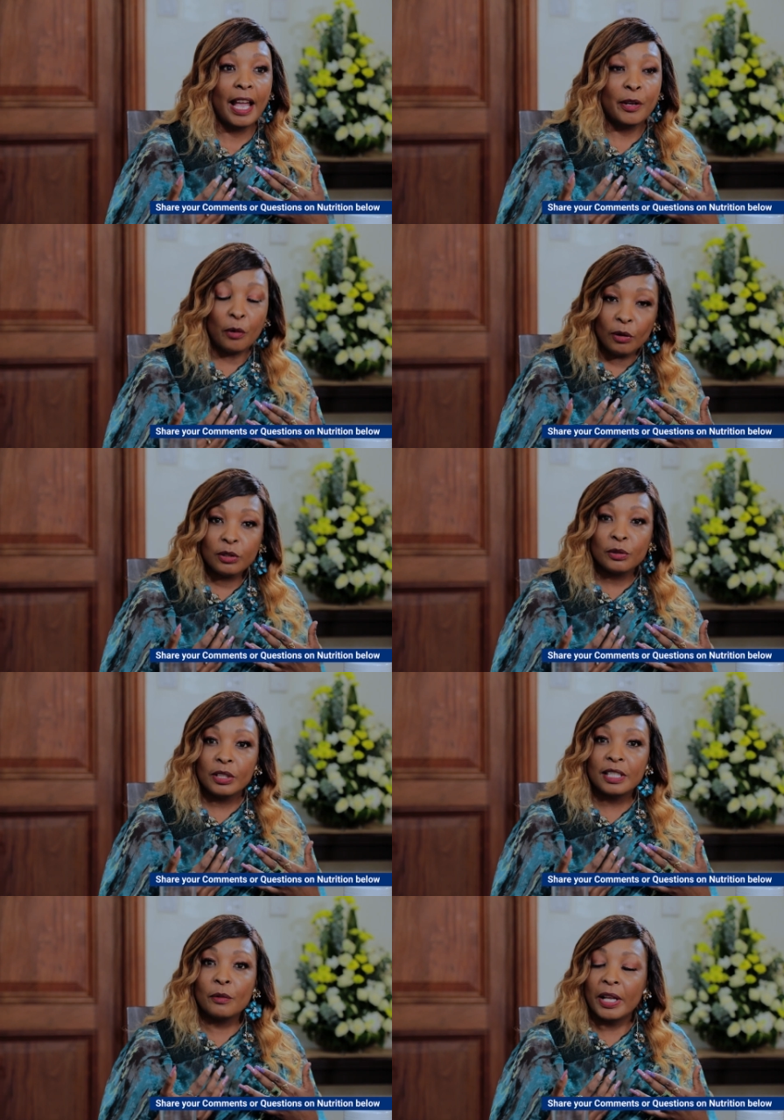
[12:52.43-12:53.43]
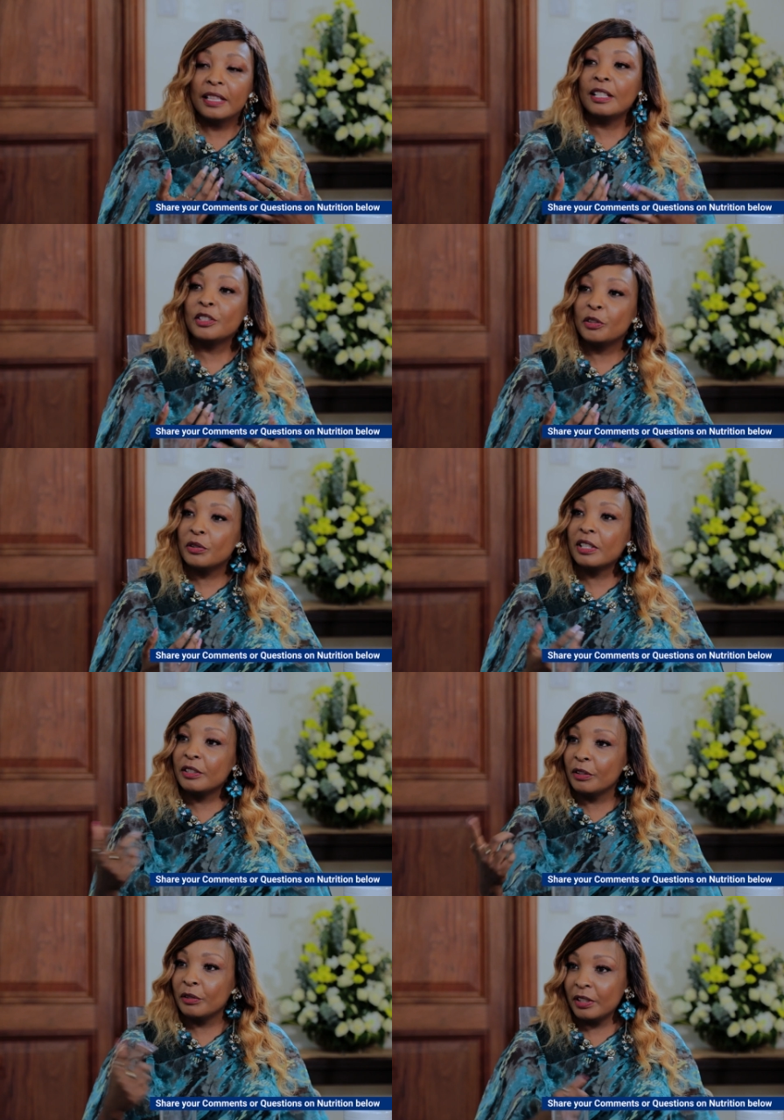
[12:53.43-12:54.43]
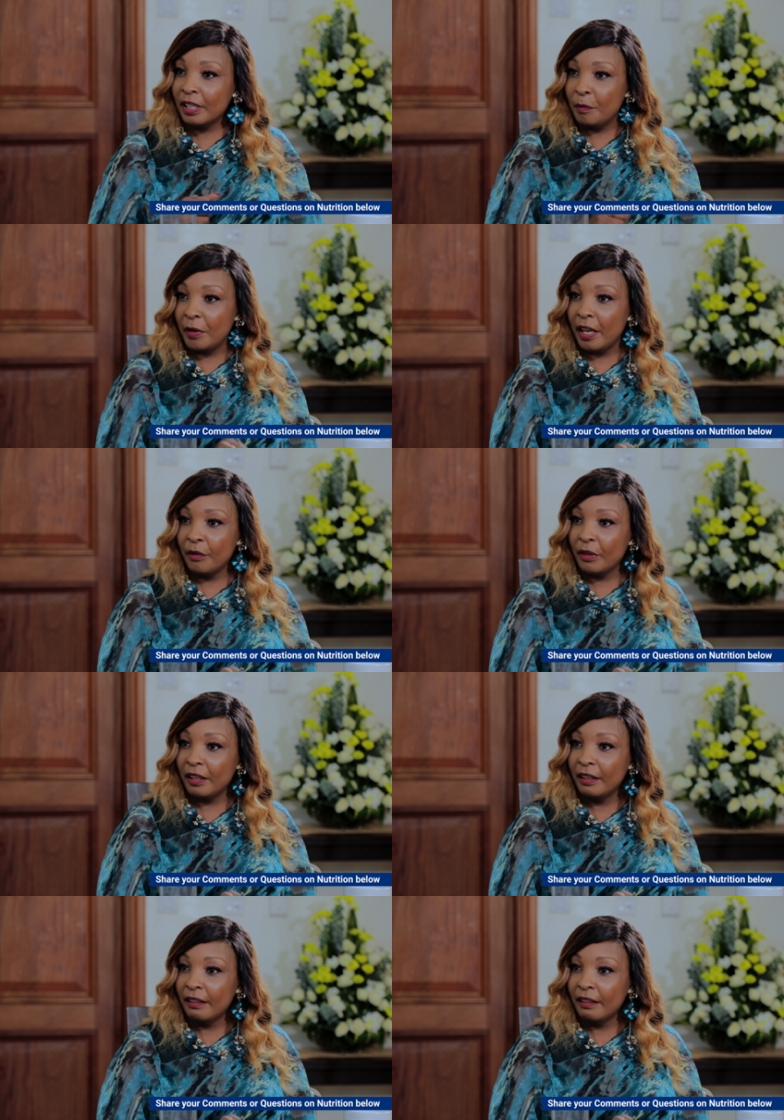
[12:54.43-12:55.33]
And also, it's the one that shows that you're not keeping healthy.